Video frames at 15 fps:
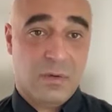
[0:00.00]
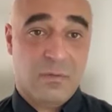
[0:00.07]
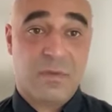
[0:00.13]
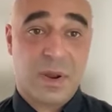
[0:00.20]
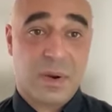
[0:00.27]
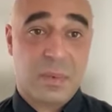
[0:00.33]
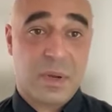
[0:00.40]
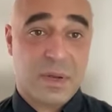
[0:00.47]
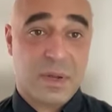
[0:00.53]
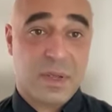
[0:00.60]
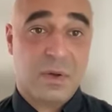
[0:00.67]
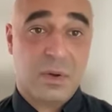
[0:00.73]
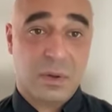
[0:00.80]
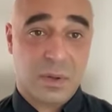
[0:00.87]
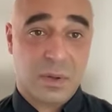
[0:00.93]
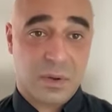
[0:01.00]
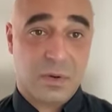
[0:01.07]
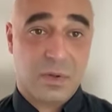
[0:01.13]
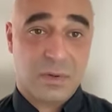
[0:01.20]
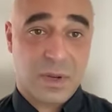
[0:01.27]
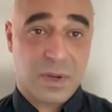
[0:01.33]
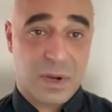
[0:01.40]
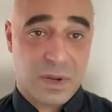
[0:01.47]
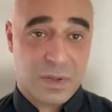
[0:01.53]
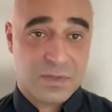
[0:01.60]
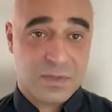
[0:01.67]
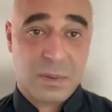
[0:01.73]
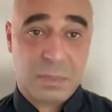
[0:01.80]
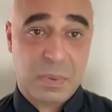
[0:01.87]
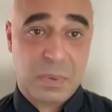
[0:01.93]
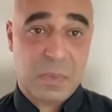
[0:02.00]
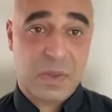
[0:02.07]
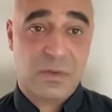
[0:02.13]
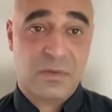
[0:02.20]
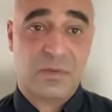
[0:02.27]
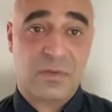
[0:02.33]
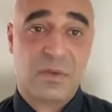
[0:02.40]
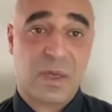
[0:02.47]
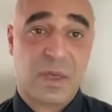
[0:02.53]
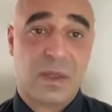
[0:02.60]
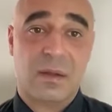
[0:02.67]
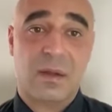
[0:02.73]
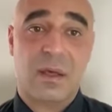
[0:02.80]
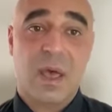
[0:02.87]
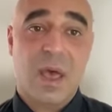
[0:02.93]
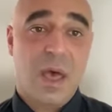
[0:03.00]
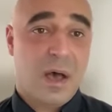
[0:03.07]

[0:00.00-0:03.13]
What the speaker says: vitamin D containing supplements and